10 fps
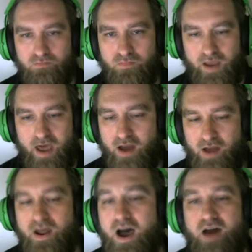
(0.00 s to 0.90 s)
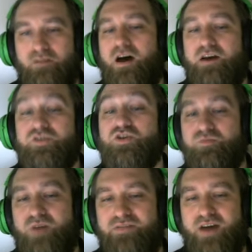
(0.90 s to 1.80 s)
Like I, I don't know how, I don't know how to
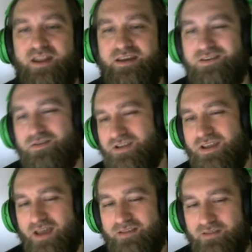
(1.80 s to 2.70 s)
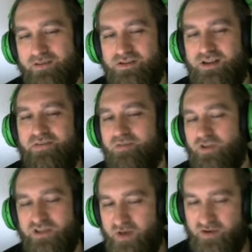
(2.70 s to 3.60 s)
explain that. Like you'll see, like there's nothing
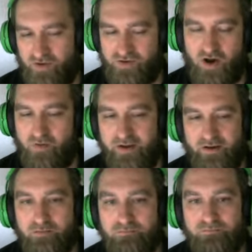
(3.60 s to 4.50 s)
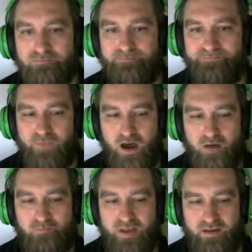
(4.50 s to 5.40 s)
really special to talk about here.
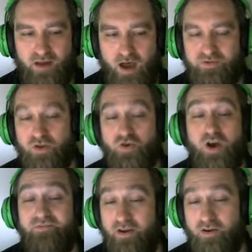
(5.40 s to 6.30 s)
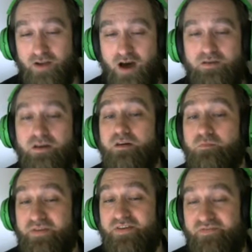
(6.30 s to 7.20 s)
Um, I'm still trying to figure it out.
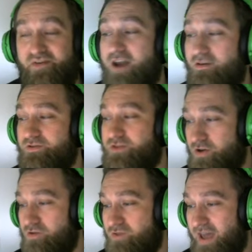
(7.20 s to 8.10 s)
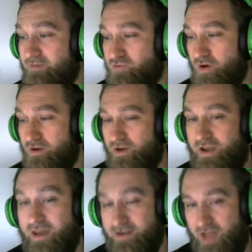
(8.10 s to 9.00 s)
But the final two games we're going to look
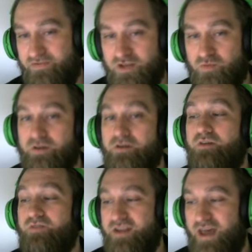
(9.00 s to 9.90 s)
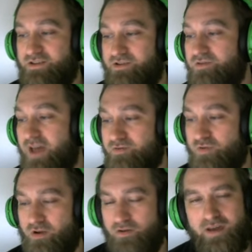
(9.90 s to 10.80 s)
at, not this one, the next two games we're
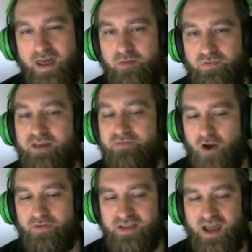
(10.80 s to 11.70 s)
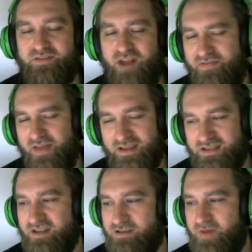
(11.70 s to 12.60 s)
going to look at, I believe, are the deck that I think is
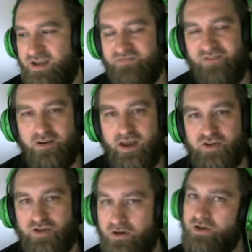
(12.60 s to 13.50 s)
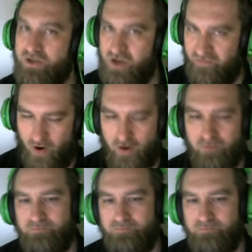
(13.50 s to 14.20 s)
in its best variation so far.